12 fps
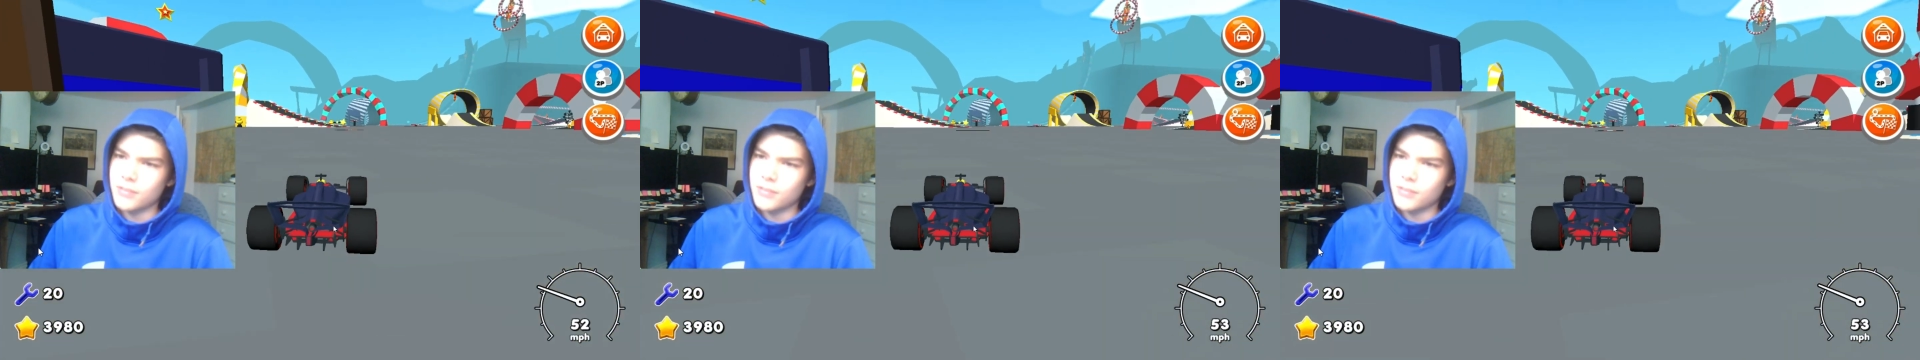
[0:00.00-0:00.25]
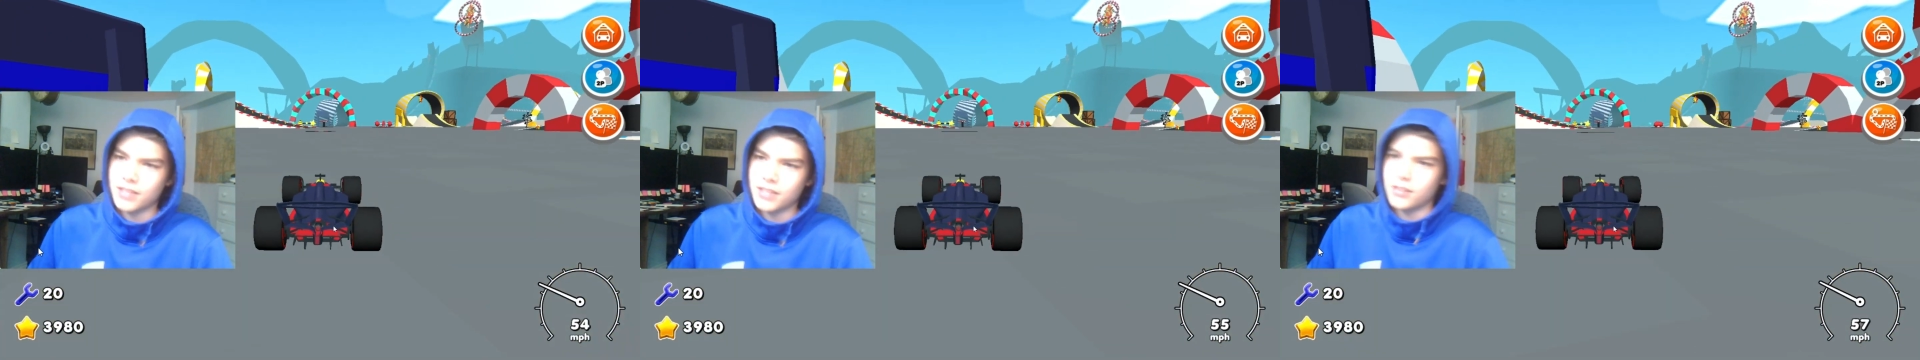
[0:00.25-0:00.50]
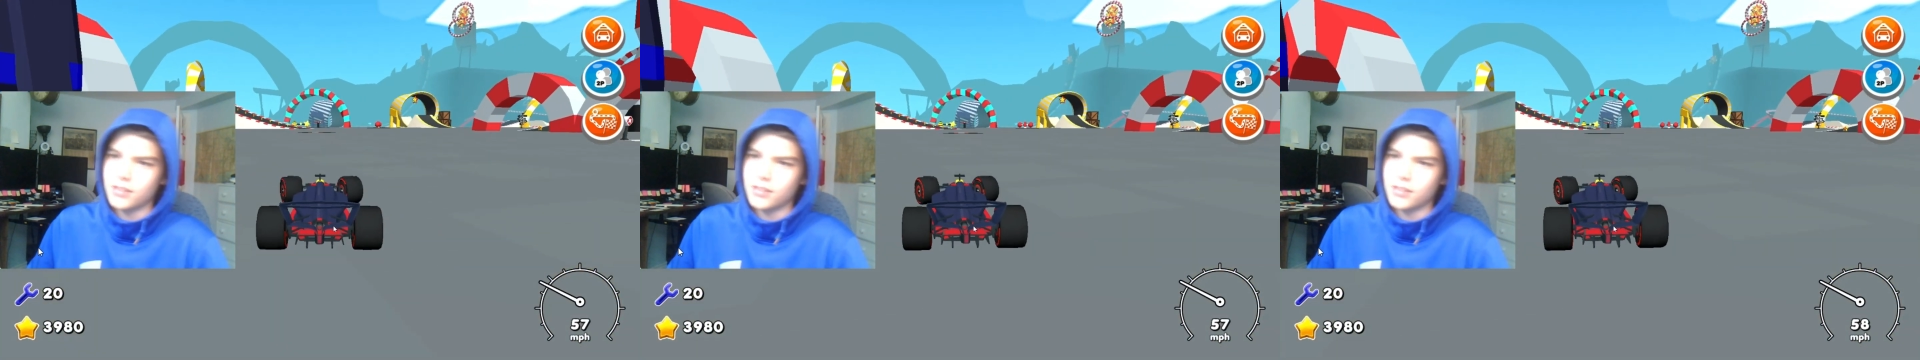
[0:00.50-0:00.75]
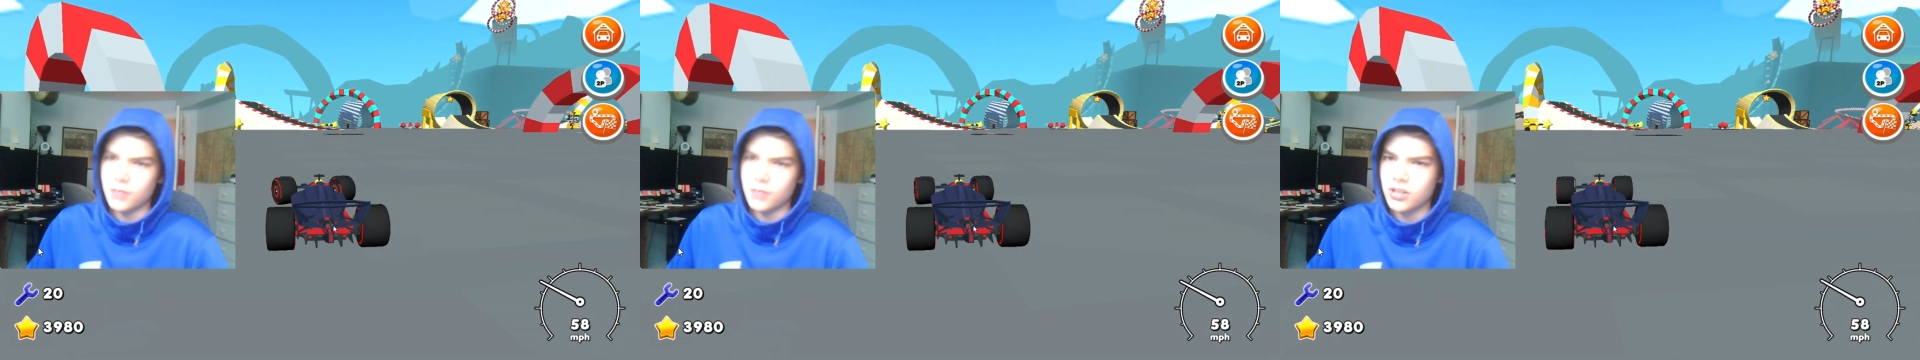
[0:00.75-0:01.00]
because the
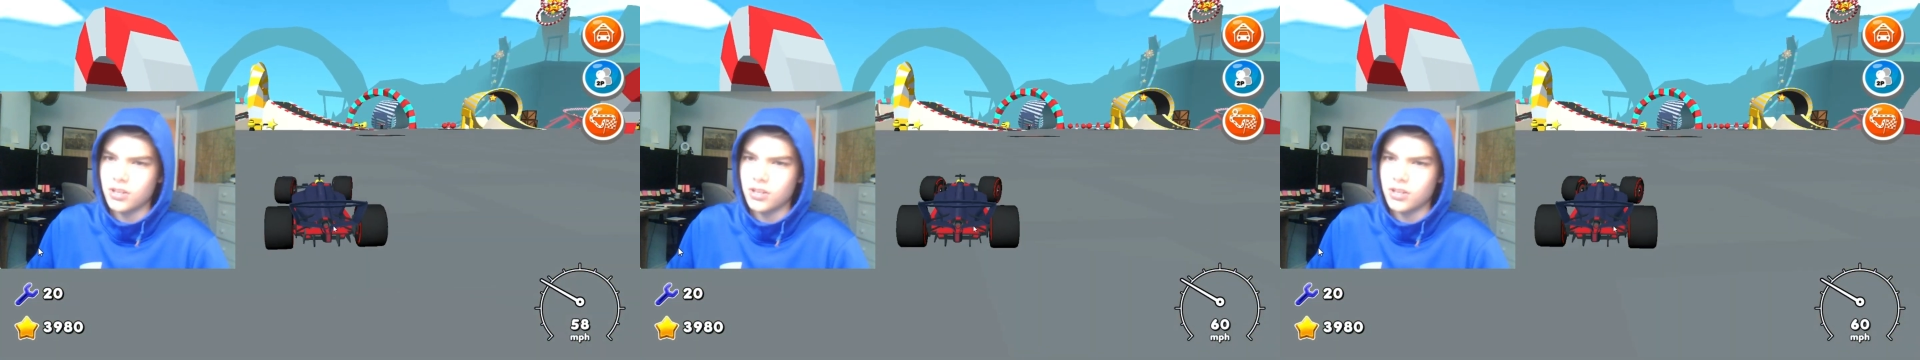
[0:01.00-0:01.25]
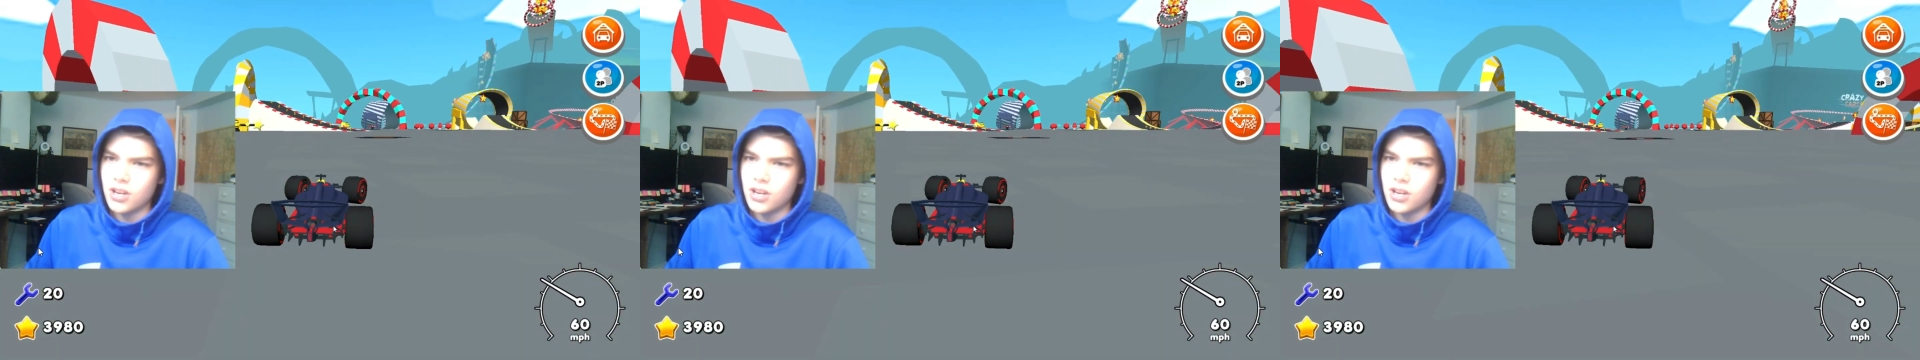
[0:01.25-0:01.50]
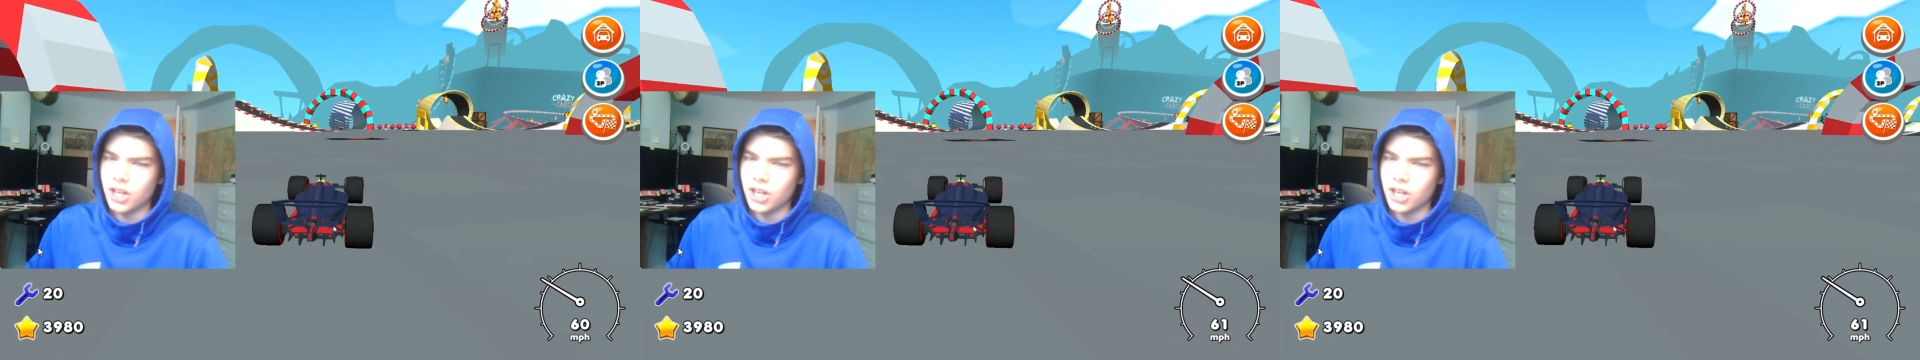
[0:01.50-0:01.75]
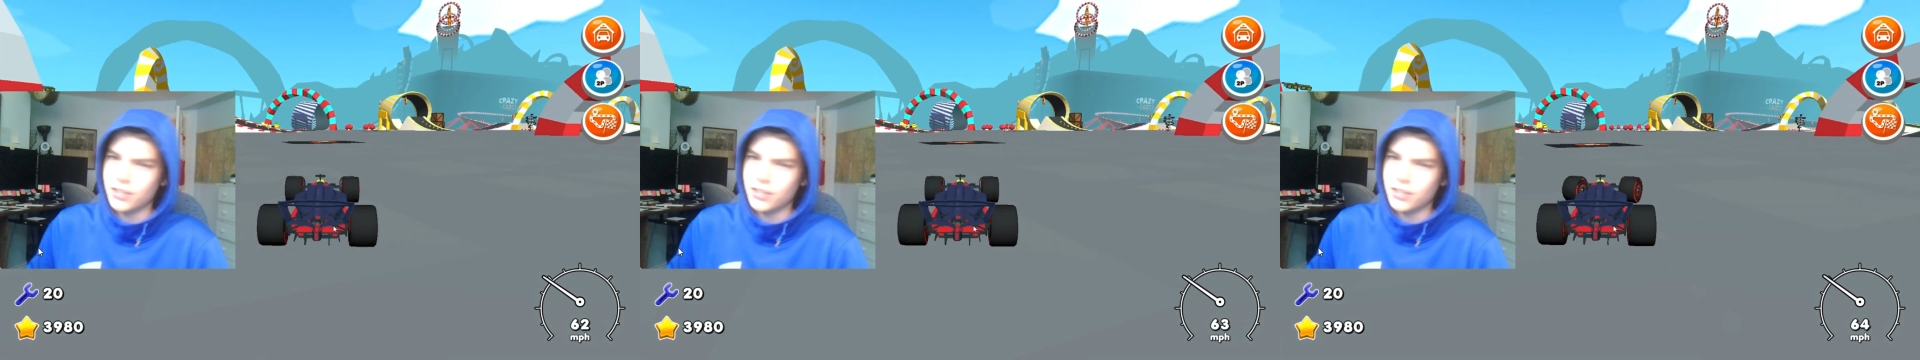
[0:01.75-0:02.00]
numbers are easy
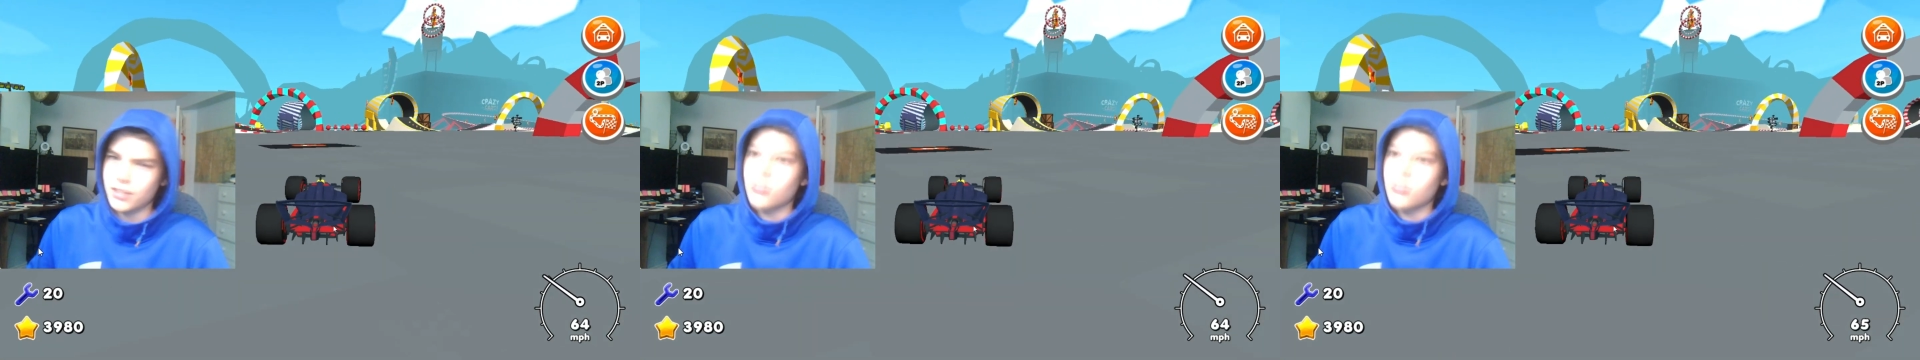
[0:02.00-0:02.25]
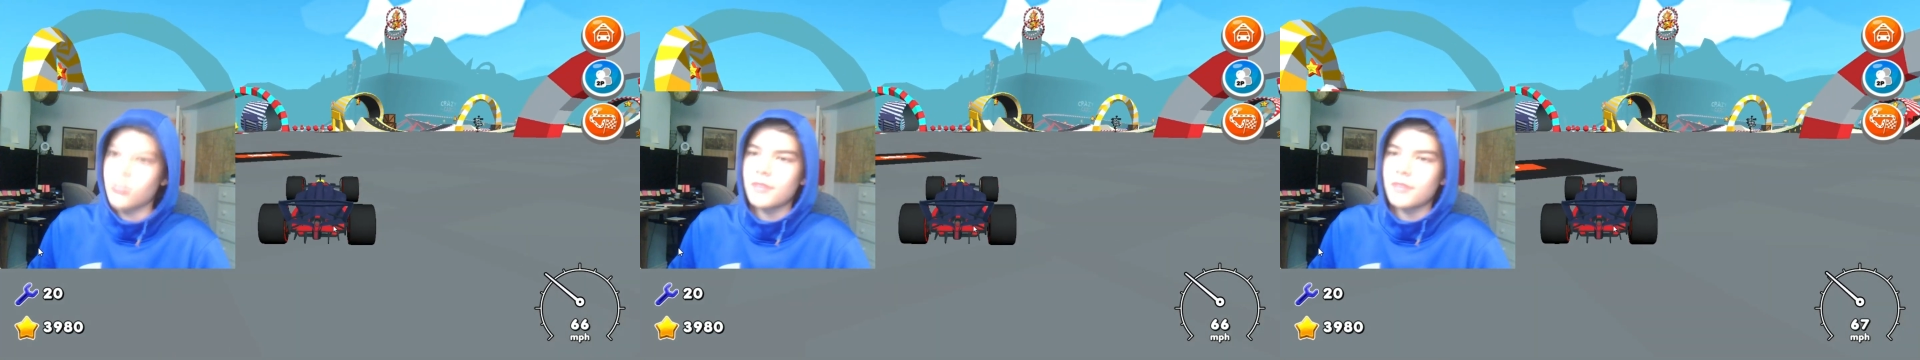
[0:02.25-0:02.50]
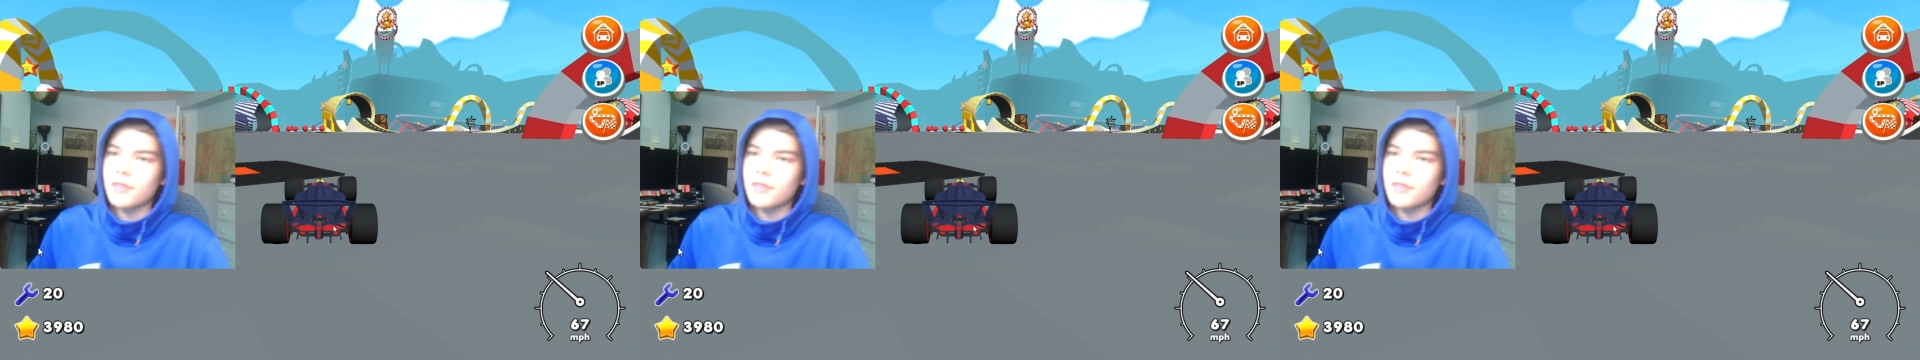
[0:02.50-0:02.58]
to work with then.